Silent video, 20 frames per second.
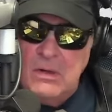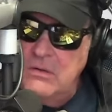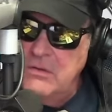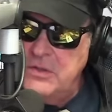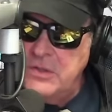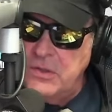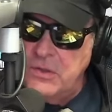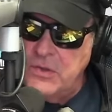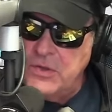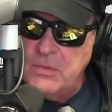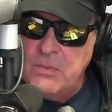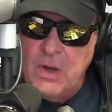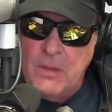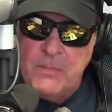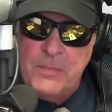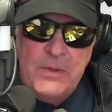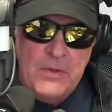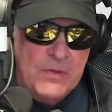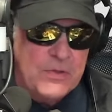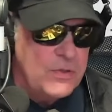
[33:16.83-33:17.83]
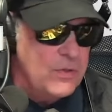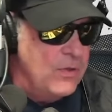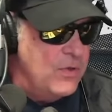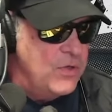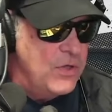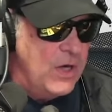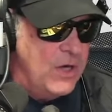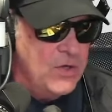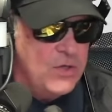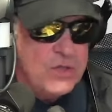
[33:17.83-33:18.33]
Search him up on your
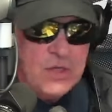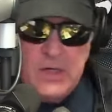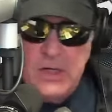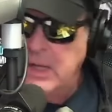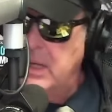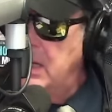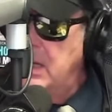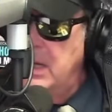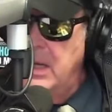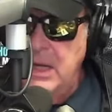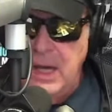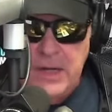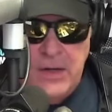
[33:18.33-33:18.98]
search engine. Okay.